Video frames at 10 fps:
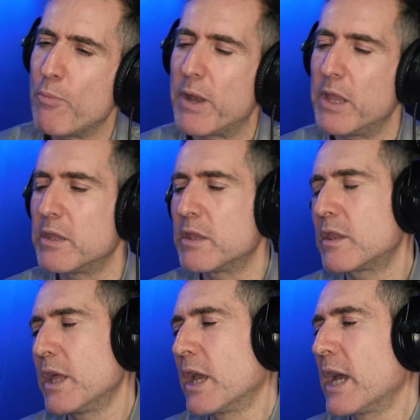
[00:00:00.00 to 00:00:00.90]
open-ended
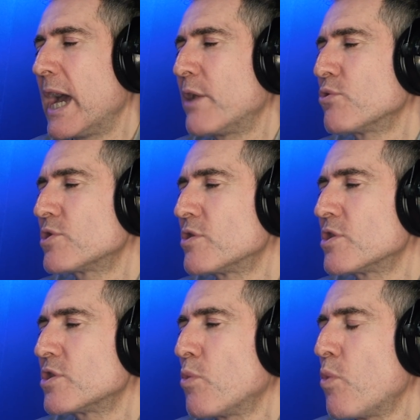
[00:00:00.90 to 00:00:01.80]
thing, and also
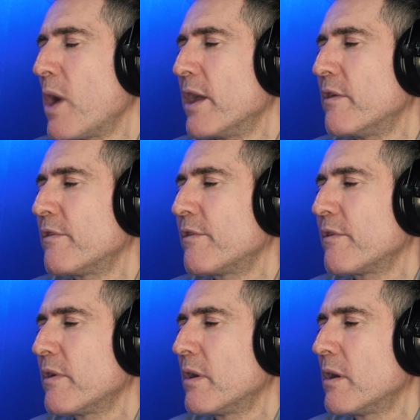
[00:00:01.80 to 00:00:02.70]
just a way of
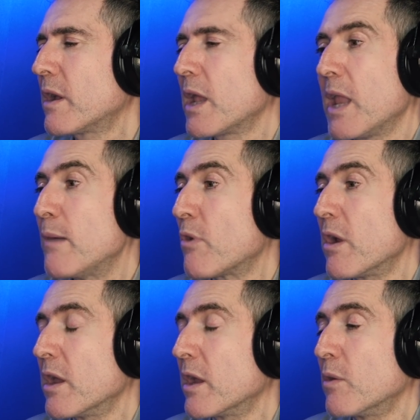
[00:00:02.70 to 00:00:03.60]

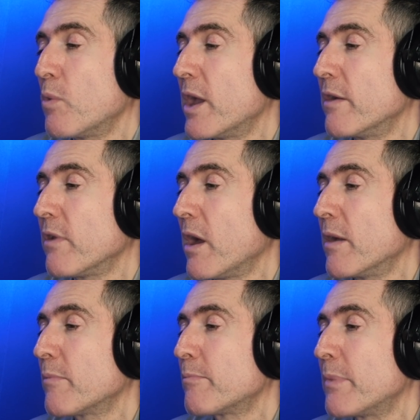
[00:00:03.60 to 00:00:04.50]
collaborating and a way of like
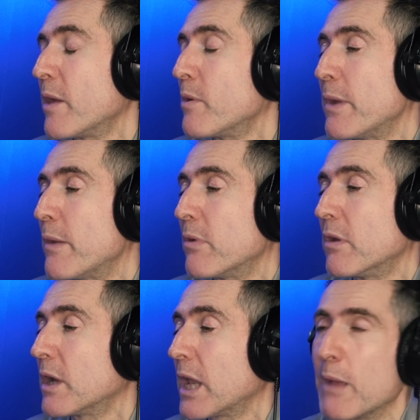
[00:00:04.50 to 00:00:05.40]
being with people
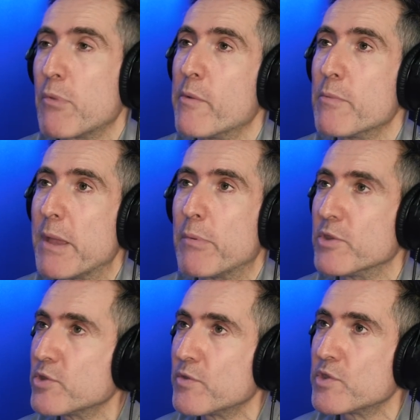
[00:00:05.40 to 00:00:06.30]
and collaborating with people
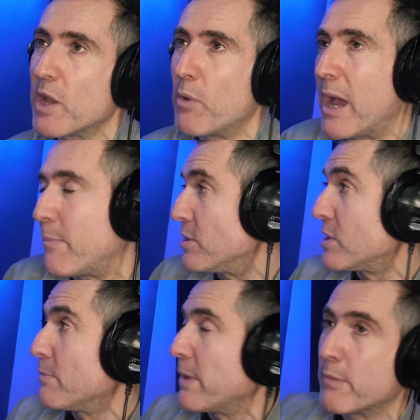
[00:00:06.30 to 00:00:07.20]
and sort of seeing what happens,
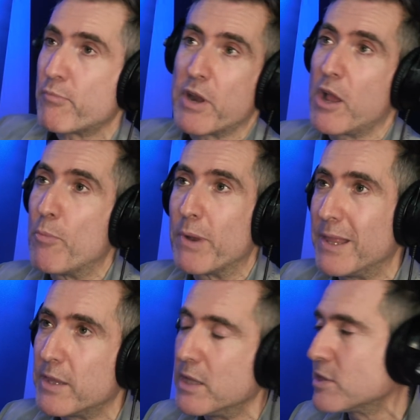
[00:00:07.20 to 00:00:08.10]
and it being pretty
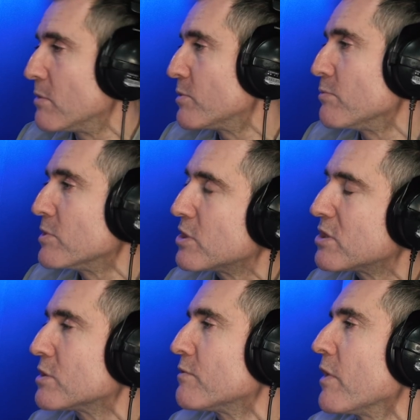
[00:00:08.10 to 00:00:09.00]
open-ended in terms of
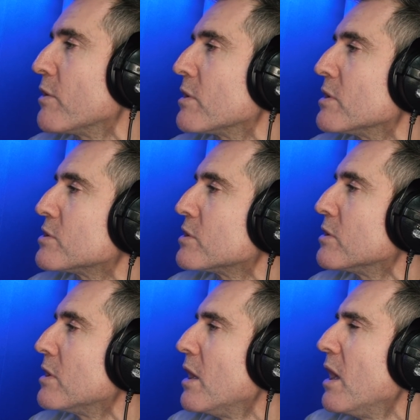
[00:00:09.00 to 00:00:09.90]
musicians and vocalists.
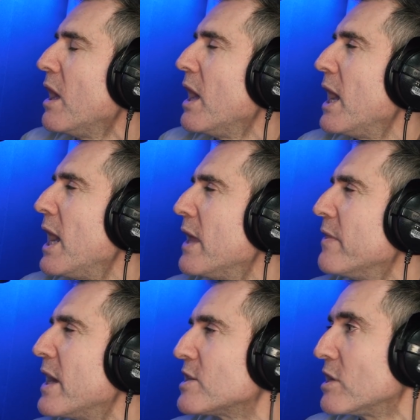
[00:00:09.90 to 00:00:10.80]

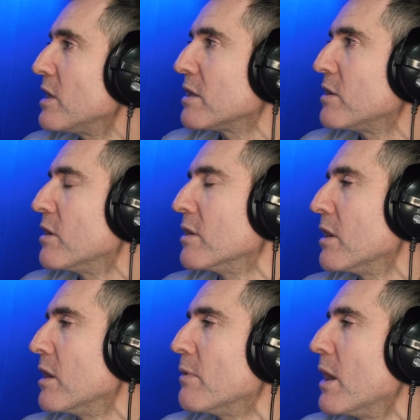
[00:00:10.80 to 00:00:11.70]
And that's, you know,
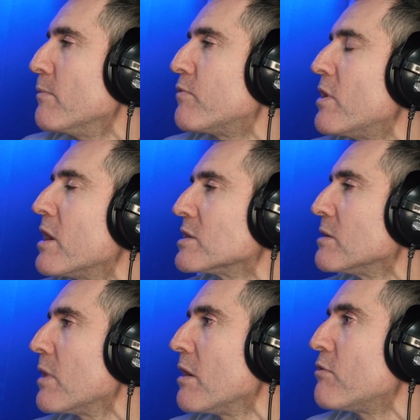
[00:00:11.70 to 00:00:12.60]
I've realised
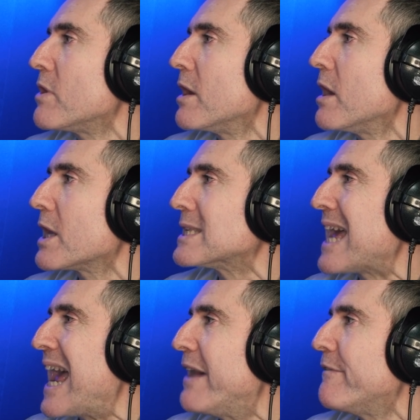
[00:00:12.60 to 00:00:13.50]
I'm like really lucky to
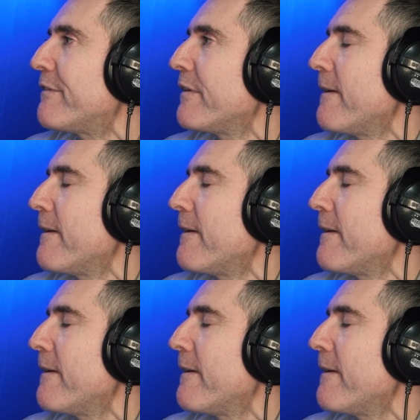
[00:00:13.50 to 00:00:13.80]
have